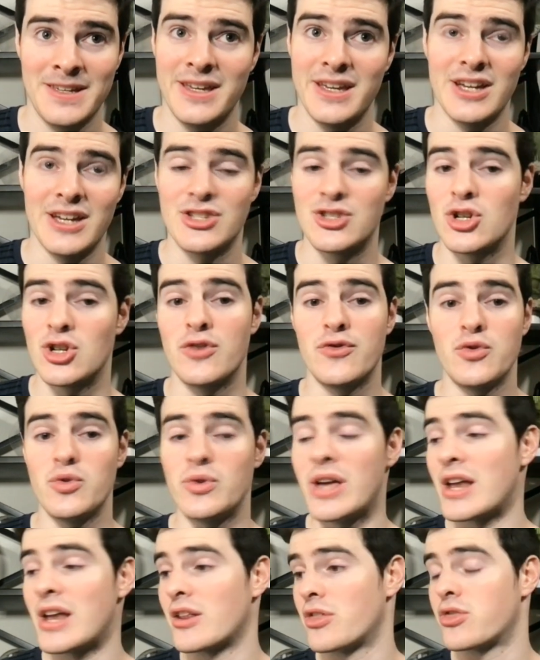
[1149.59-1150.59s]
And so if you
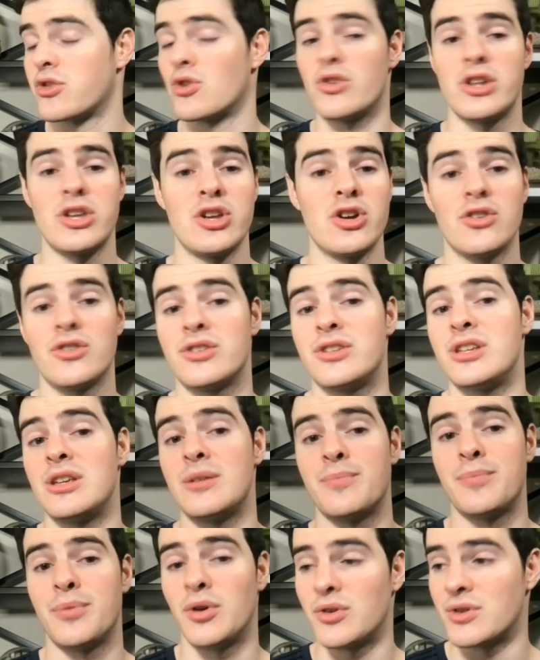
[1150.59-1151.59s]
get a thirty-yard deep
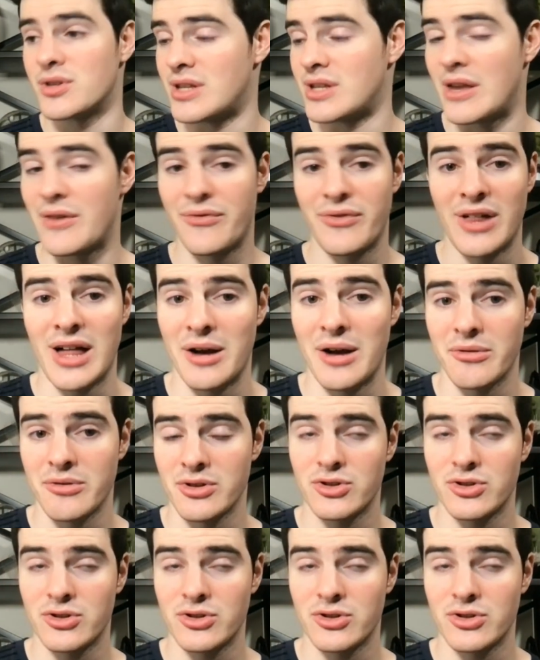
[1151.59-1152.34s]
ball to Zay Flowers,